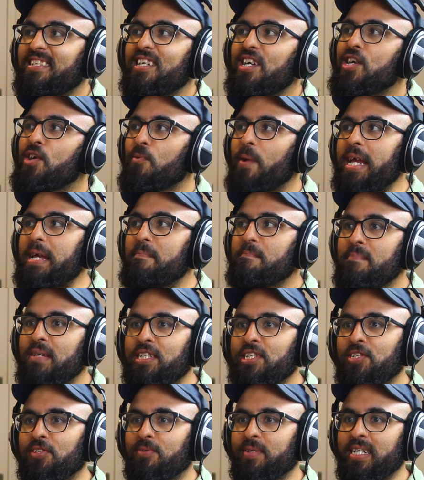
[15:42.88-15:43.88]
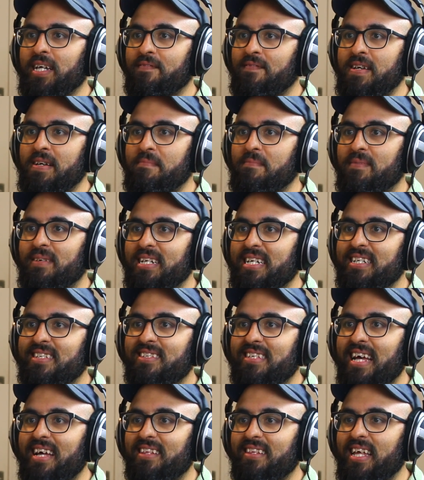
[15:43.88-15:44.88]
the great mystery of him,
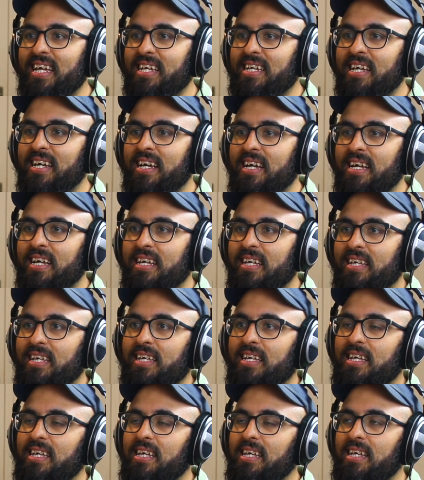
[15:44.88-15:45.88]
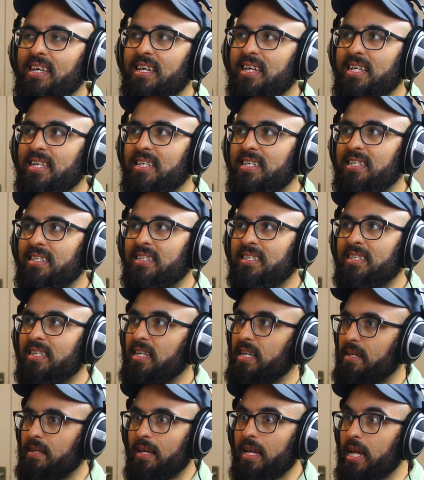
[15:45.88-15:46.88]
is that like he is...
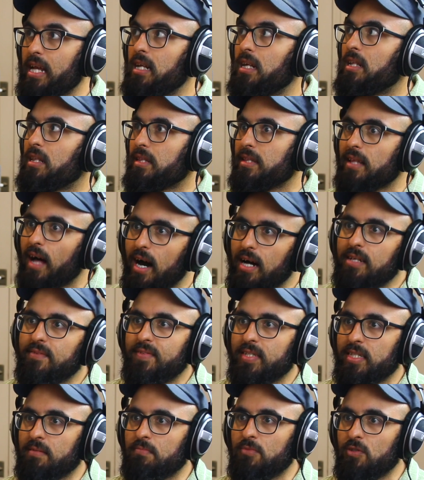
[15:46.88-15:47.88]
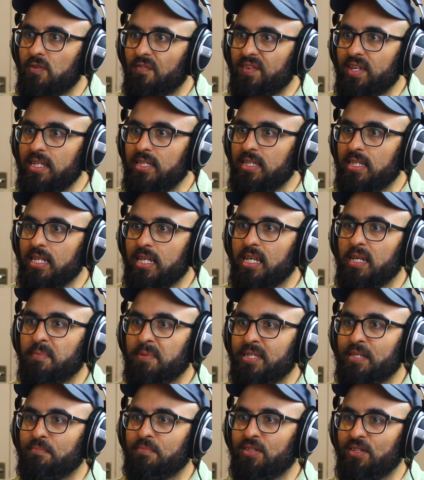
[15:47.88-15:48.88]
In a lot of his movies, he
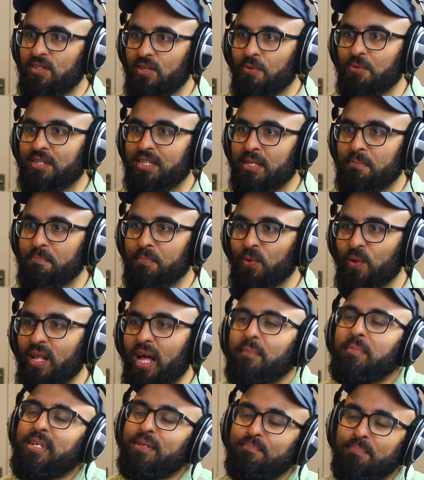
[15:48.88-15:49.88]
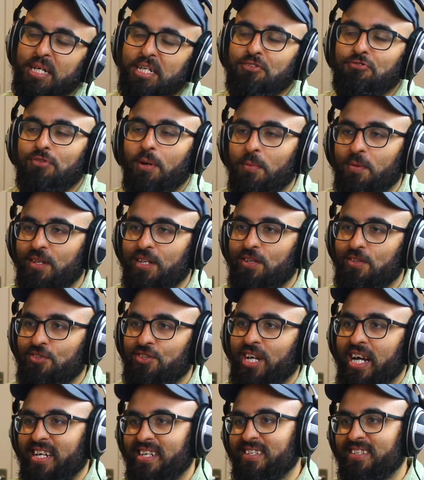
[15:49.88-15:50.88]
keeps them so simple. I mean, Big Trouble in Little
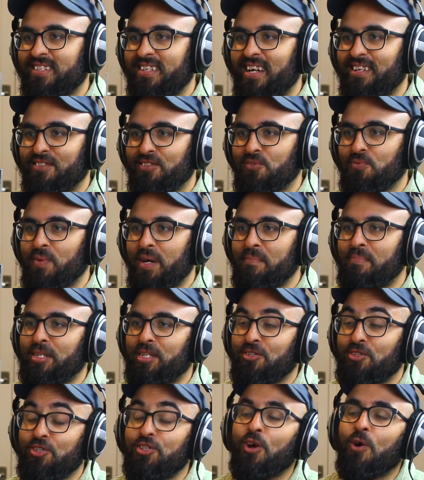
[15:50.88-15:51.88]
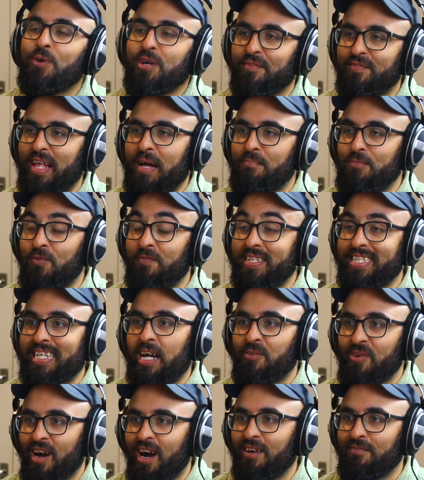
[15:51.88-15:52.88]
China is not this way, but the joke of that movie is
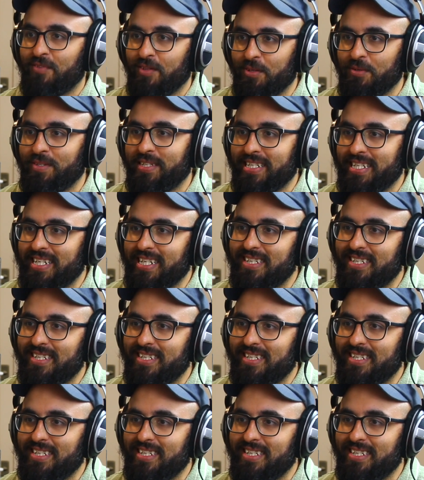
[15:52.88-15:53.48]
how convoluted it